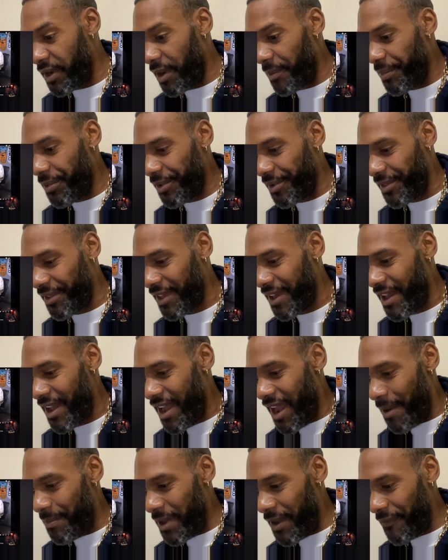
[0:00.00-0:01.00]
numbers.
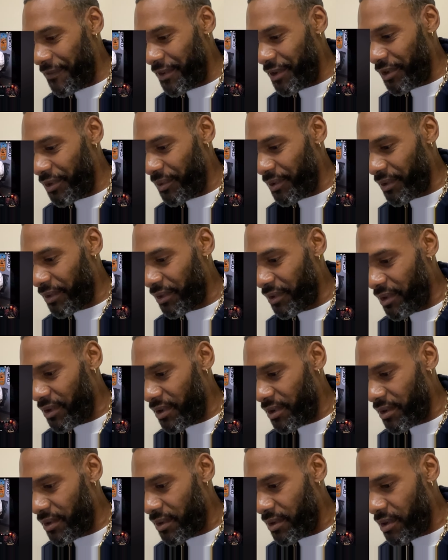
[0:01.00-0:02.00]
I'm not finna do a
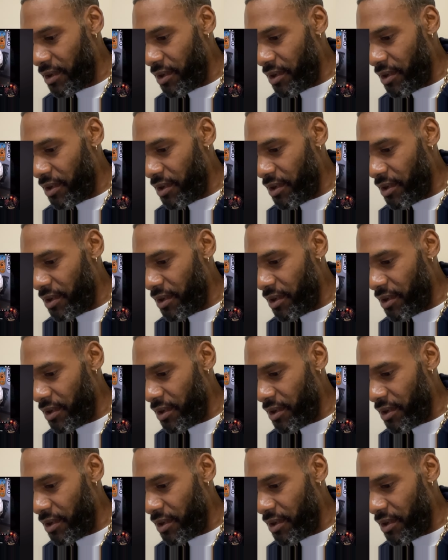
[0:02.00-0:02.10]
song